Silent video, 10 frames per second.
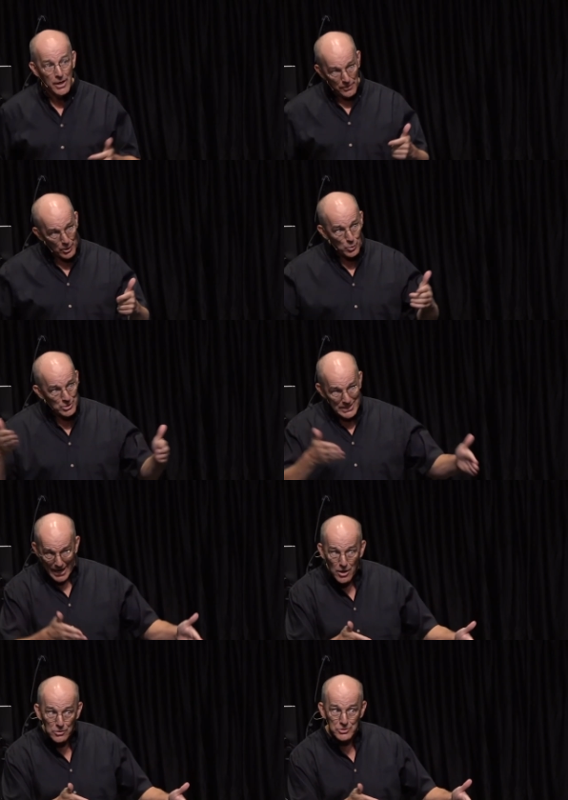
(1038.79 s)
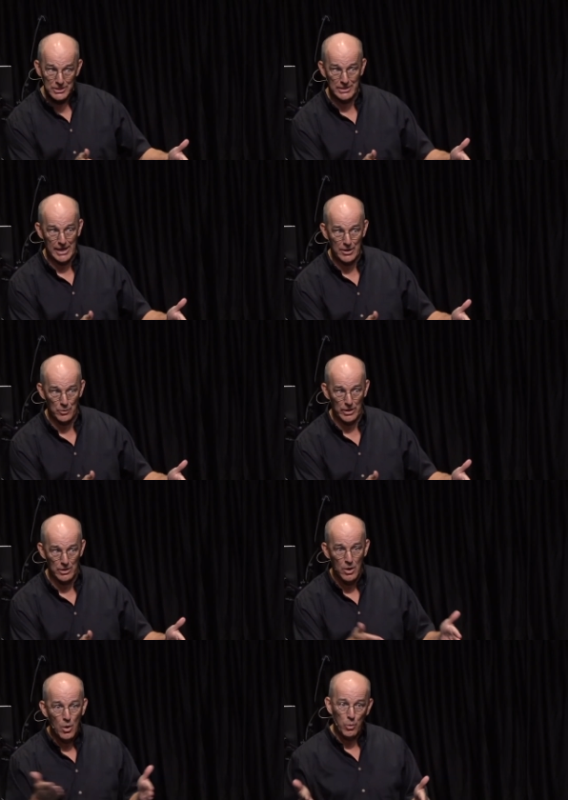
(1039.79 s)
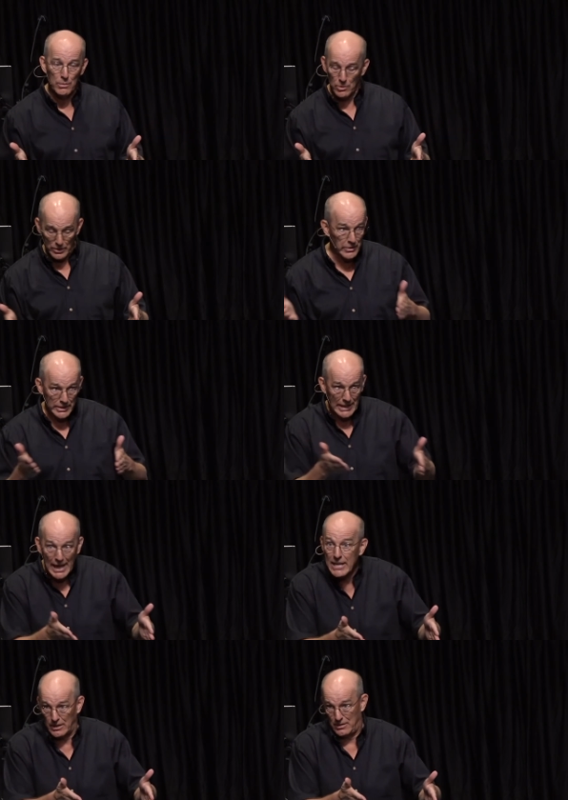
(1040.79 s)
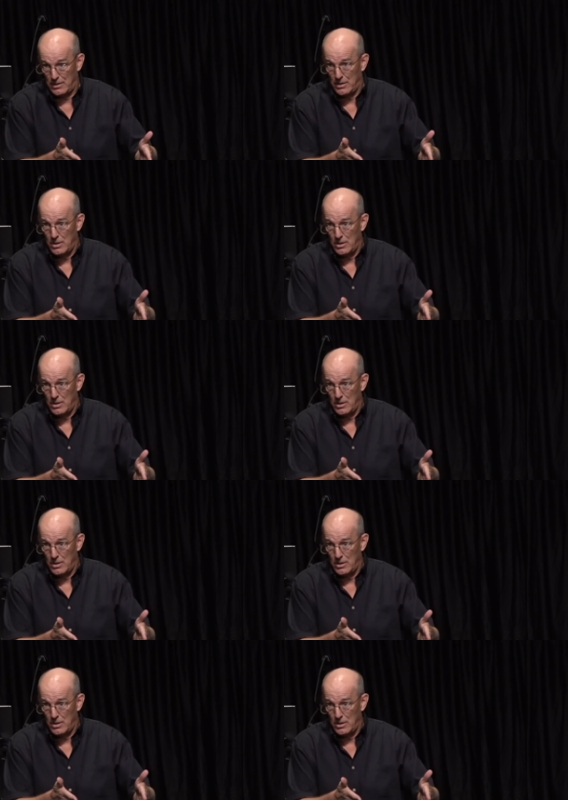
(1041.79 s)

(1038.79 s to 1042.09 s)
There were towns in Haran, or in Canaan,